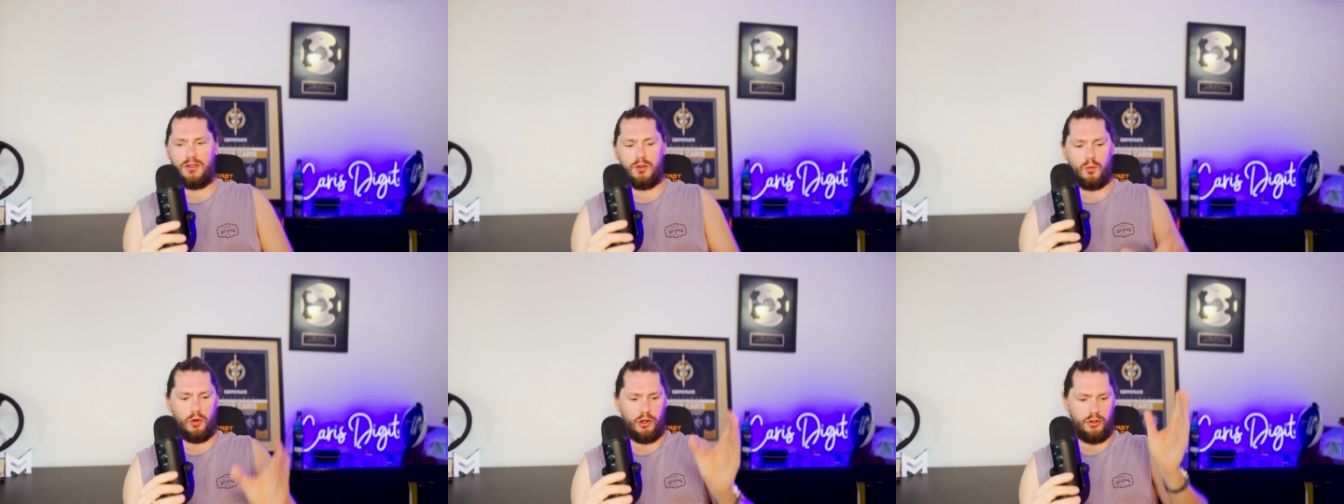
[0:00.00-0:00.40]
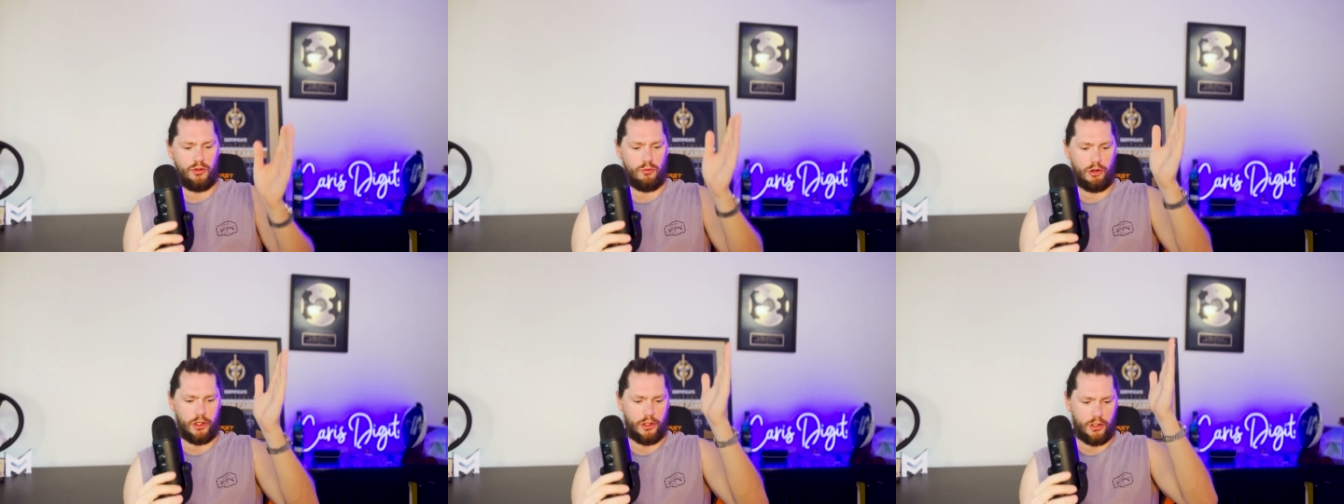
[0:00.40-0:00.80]
You want
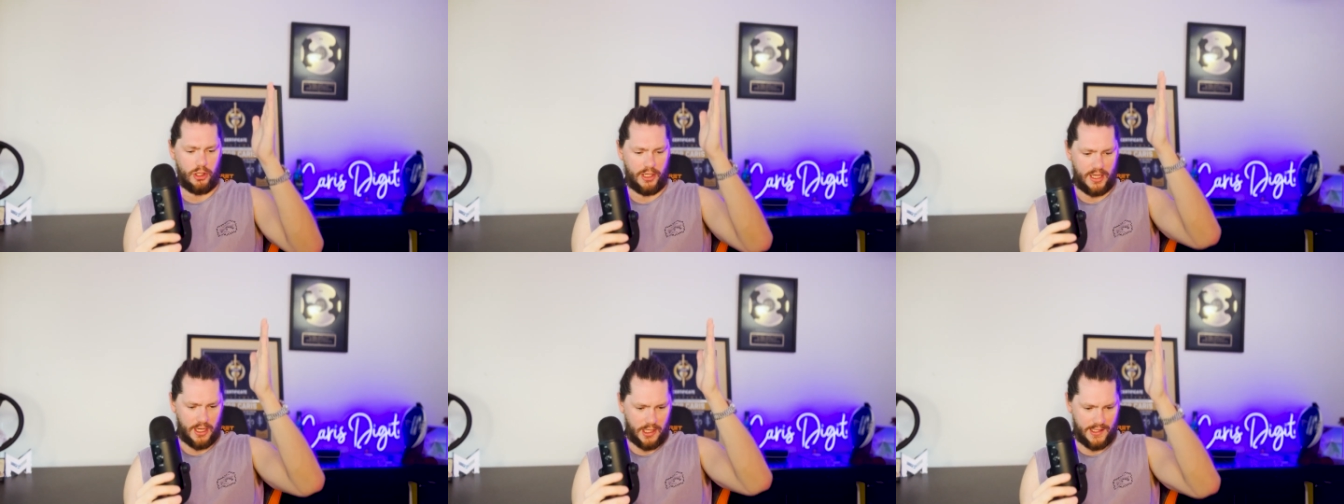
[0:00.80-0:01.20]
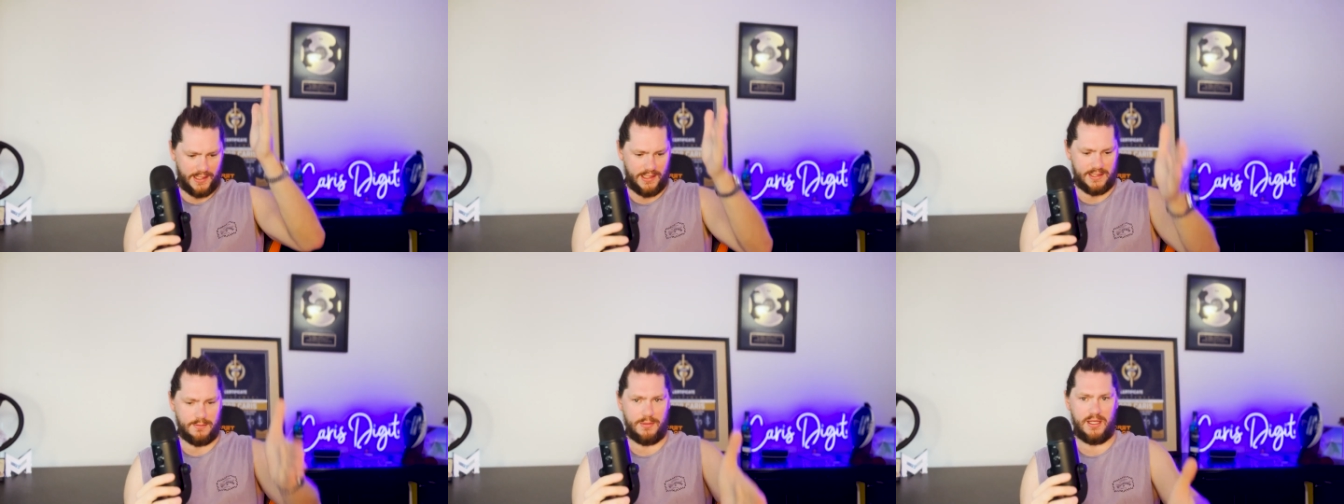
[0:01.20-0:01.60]
you want to know, okay, I
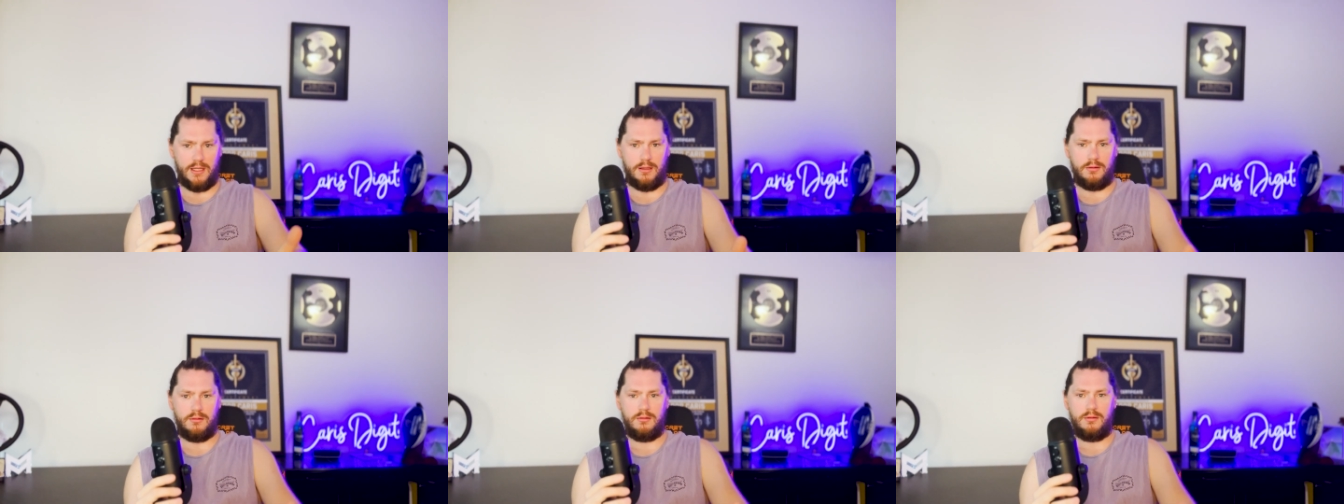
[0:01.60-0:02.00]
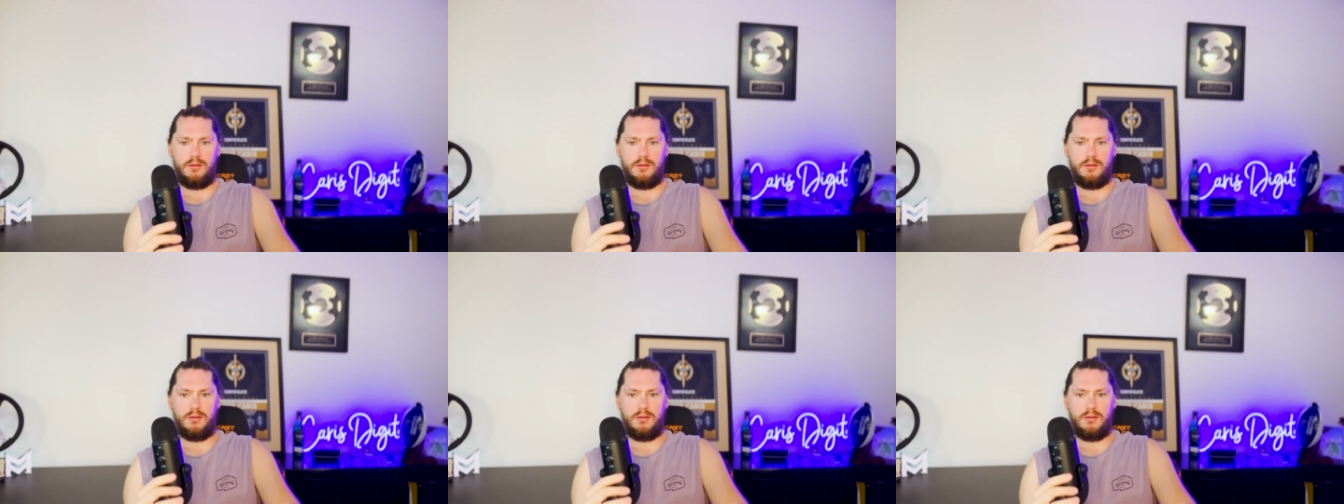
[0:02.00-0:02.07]
need to be